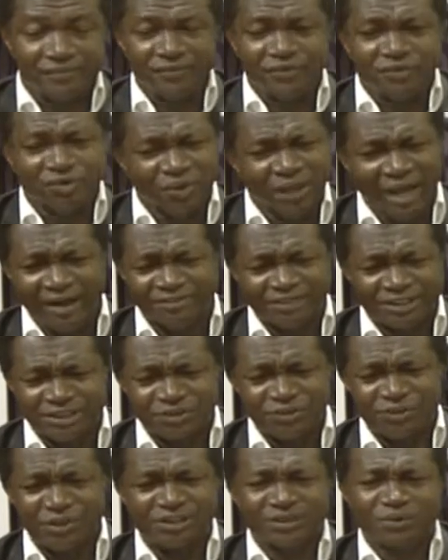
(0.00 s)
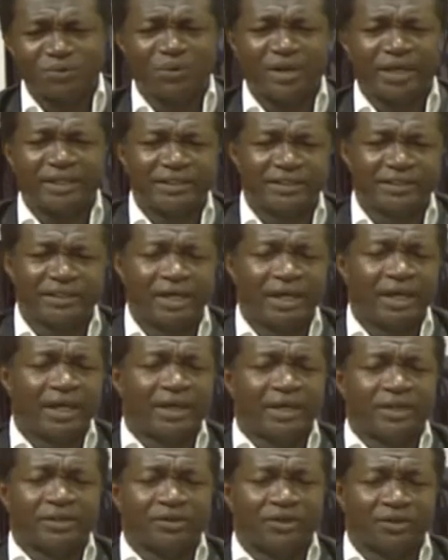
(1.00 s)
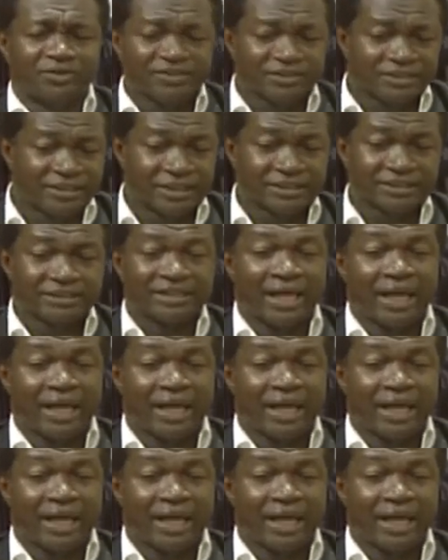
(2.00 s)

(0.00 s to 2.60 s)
So you have a situation where the officers